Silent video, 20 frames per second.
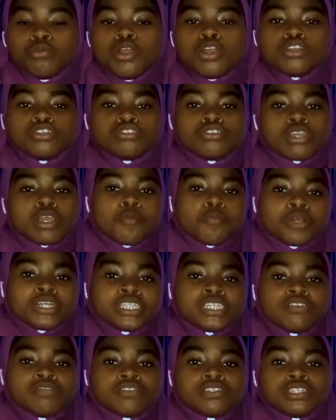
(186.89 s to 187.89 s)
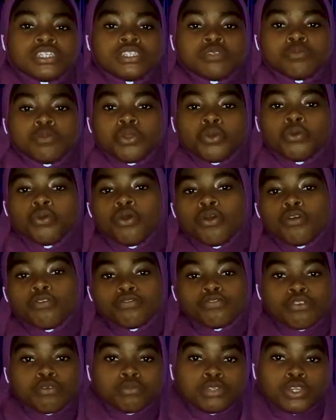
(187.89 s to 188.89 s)
you can perceive the smell
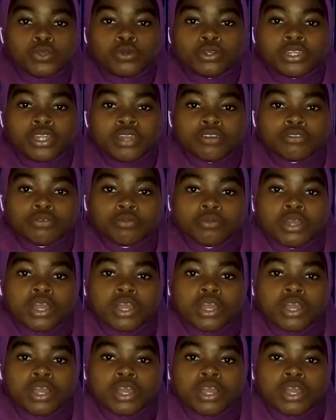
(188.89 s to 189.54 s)
from the other room.